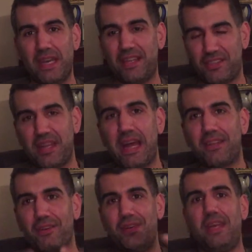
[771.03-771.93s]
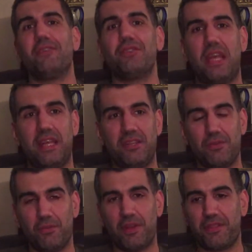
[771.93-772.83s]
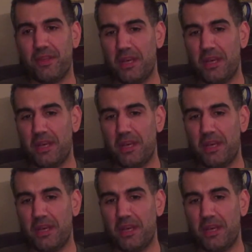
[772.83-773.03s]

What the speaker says: It's not going to entertain you with